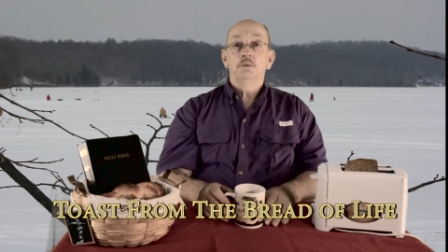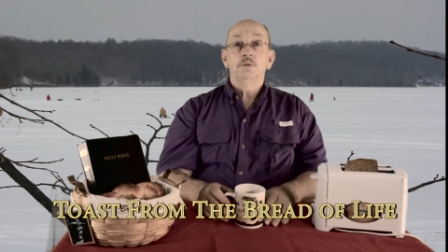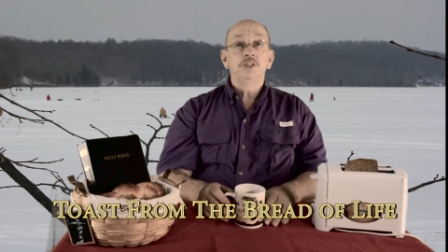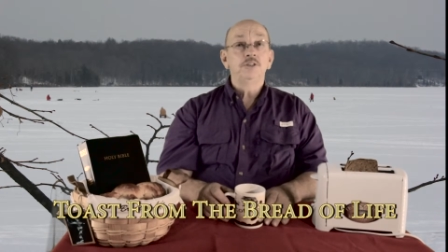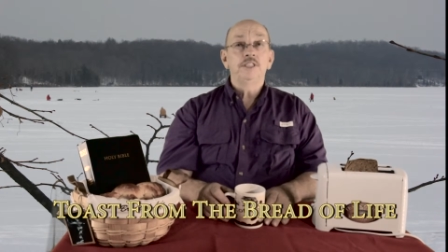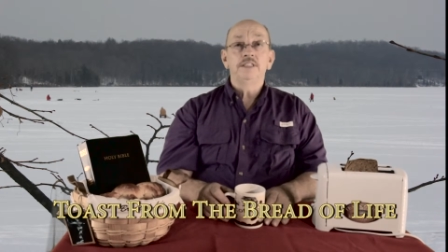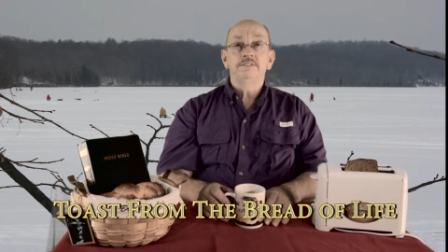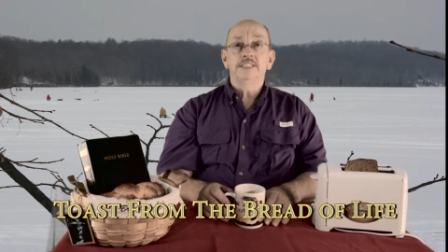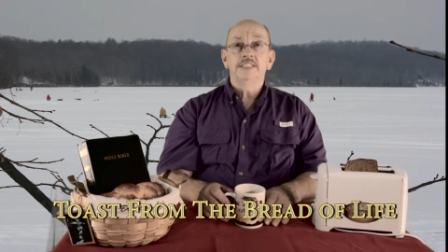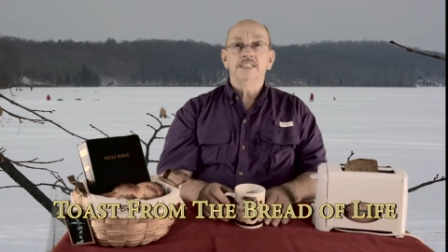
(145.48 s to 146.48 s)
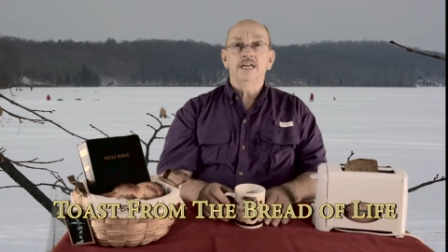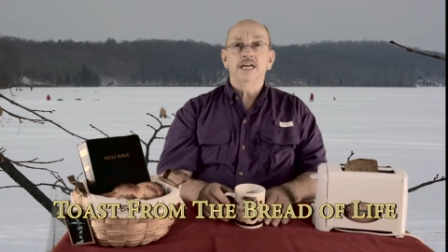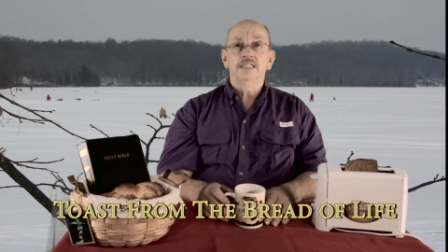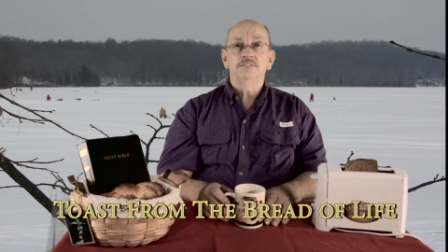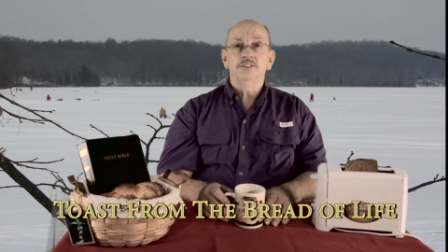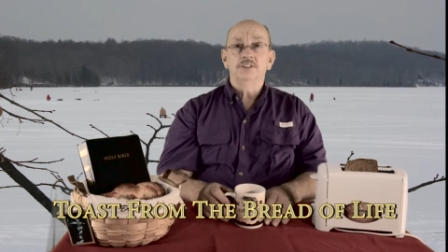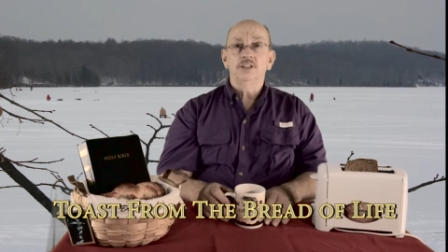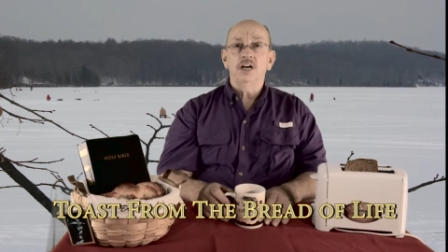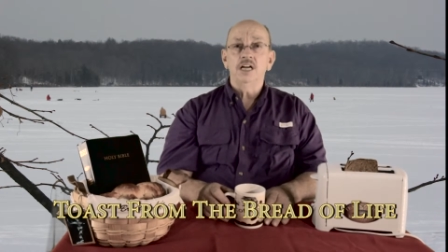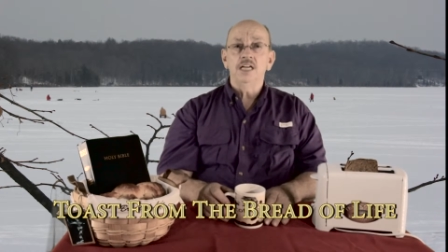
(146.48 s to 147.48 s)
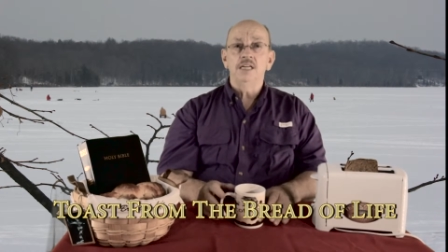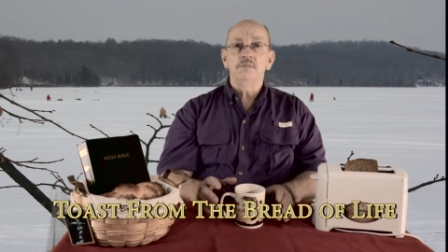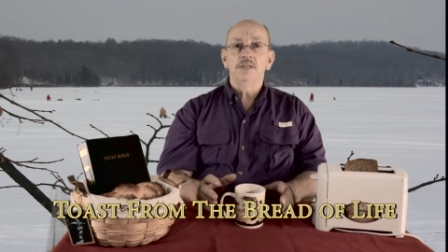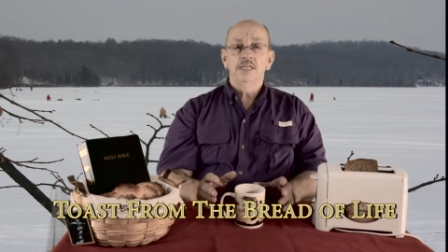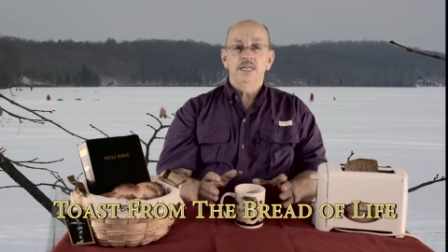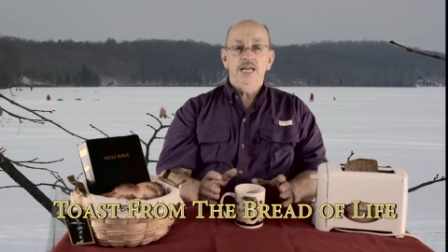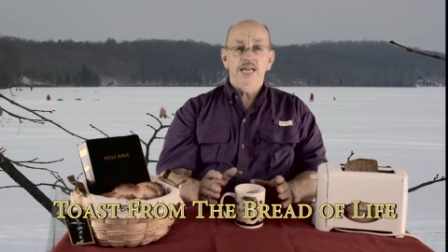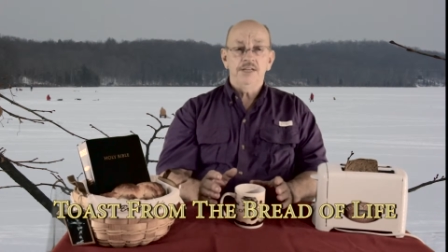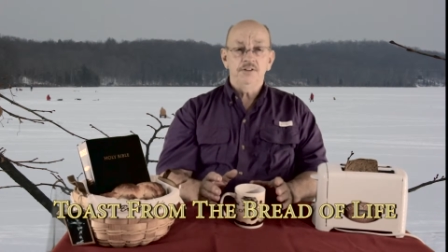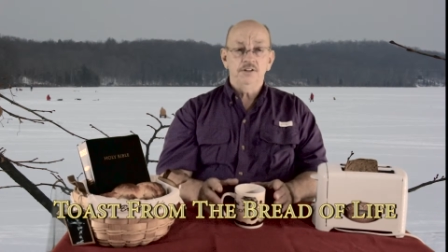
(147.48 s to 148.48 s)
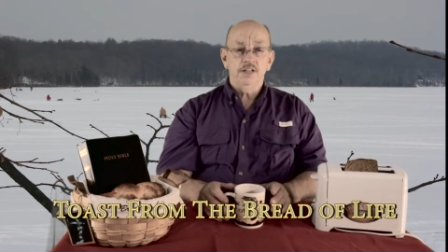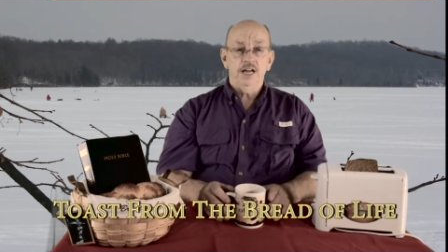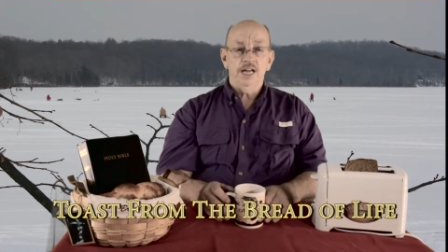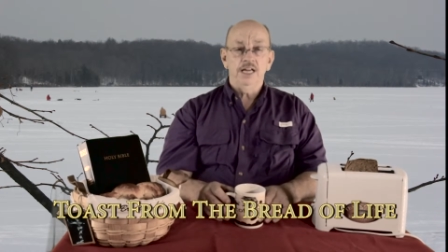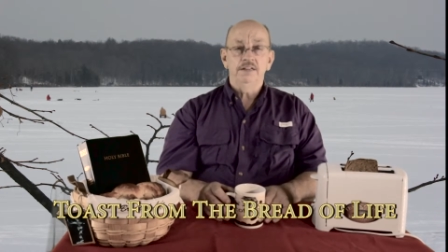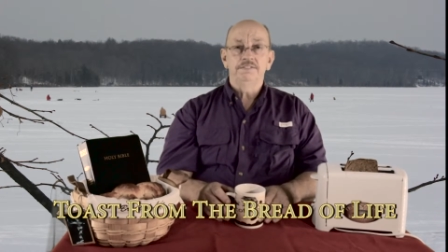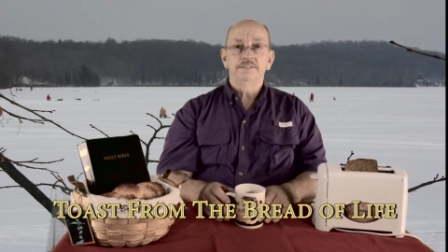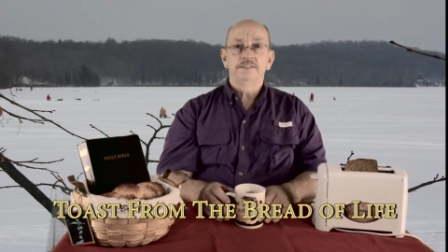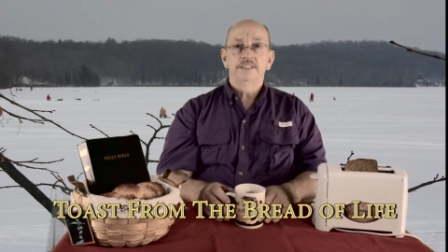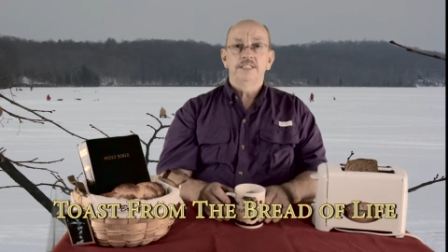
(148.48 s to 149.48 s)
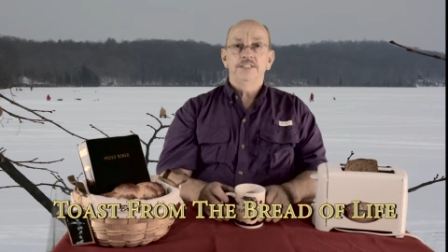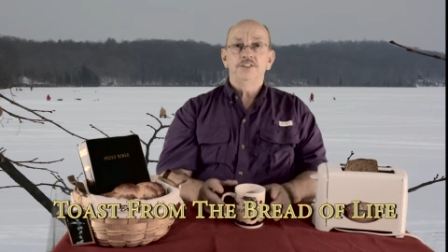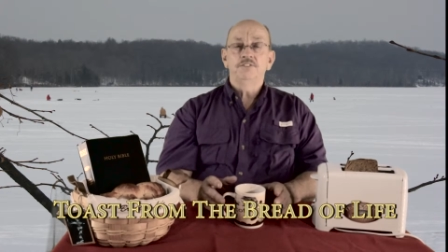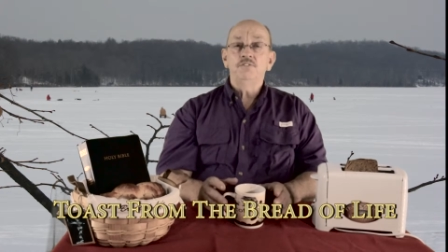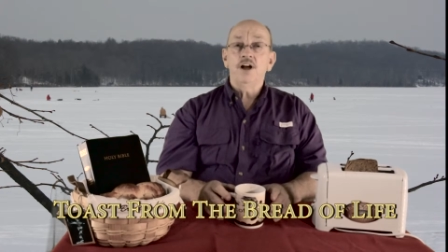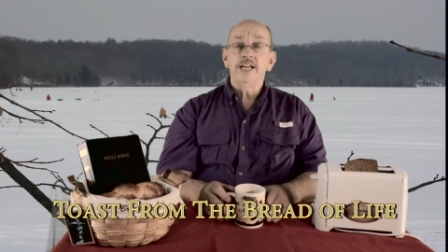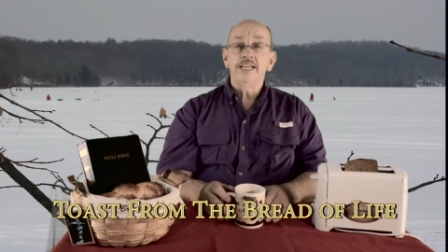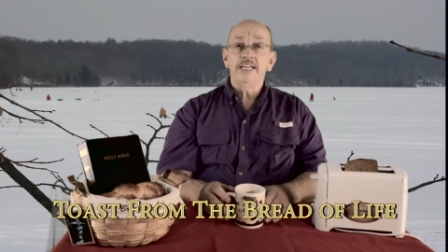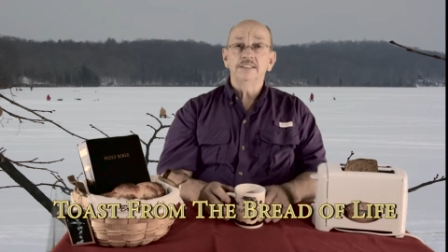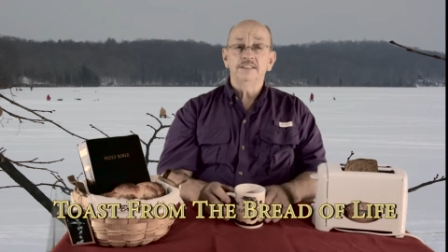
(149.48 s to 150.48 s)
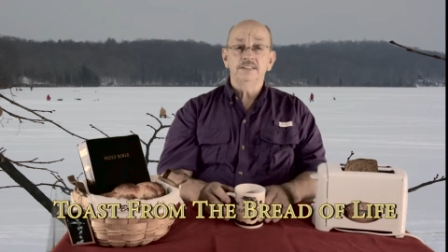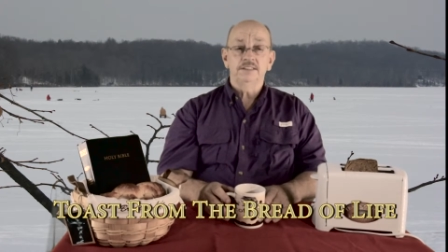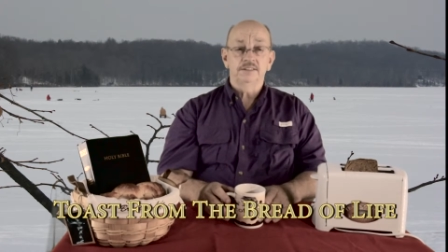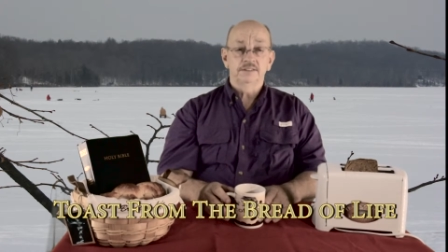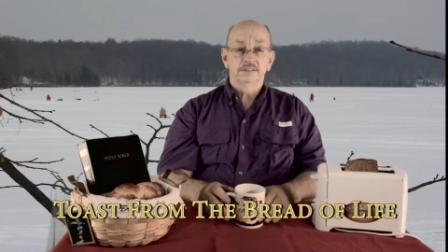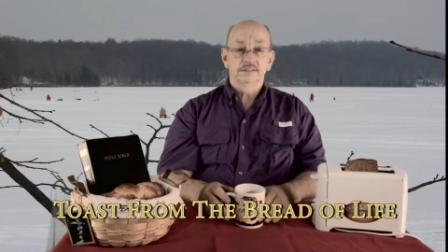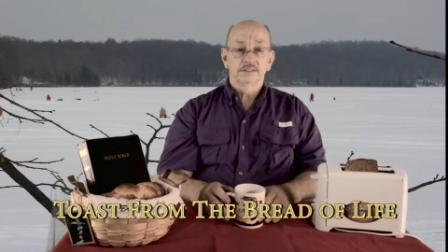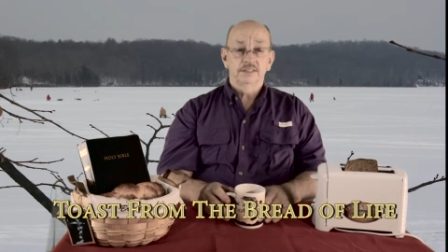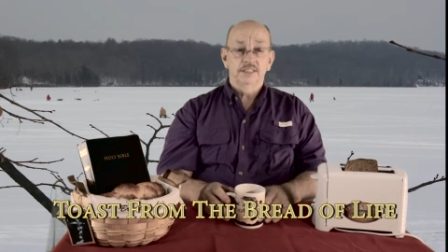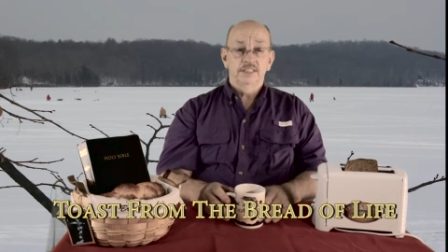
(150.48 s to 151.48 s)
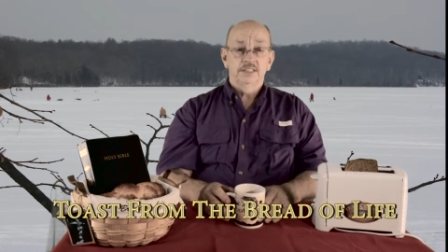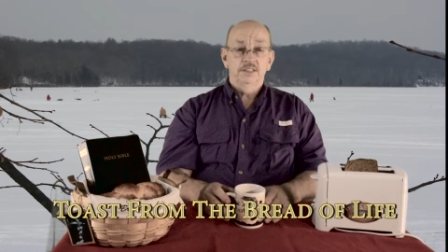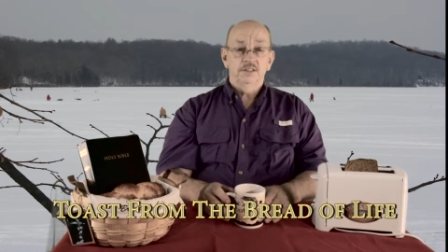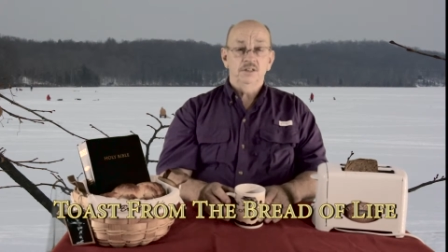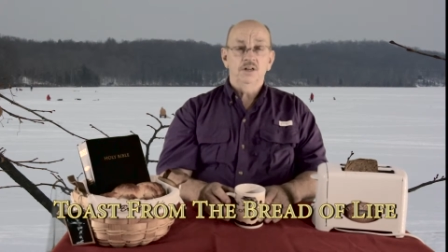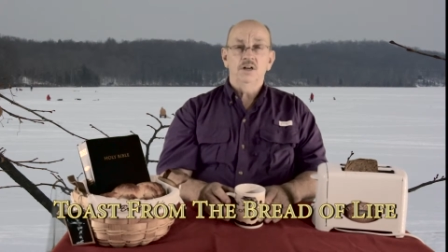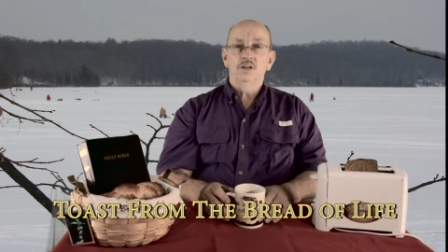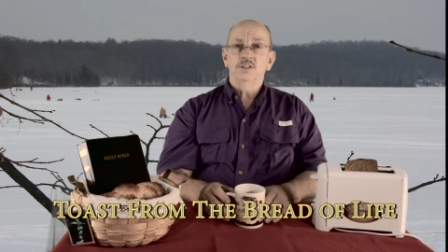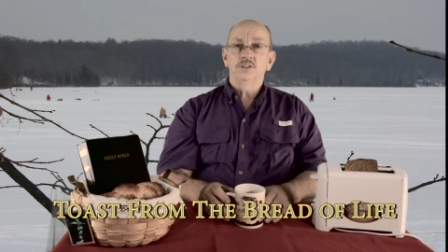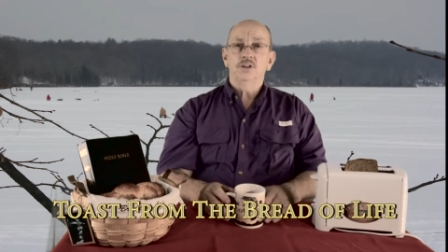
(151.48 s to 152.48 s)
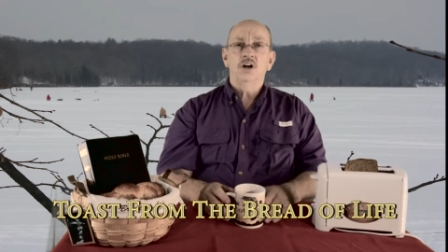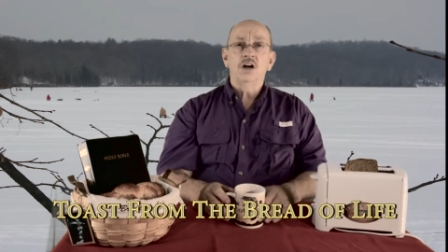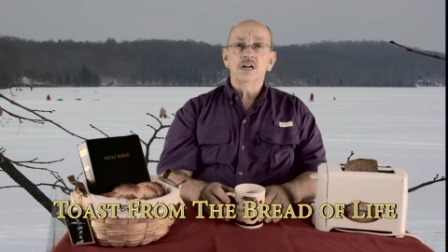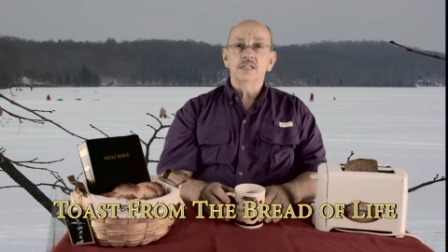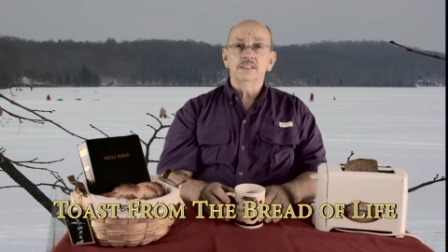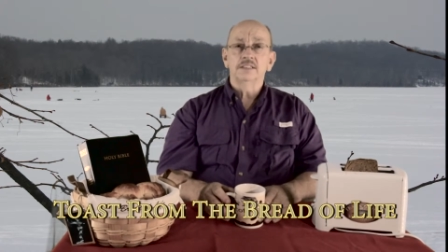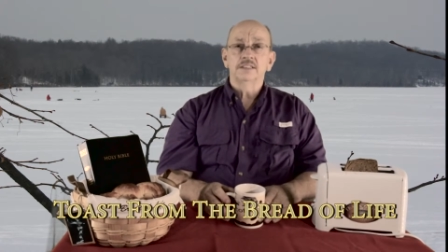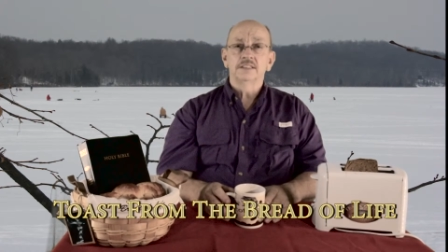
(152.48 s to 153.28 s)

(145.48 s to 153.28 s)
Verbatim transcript: When you give to God of your time and your life, your finances, all your heart,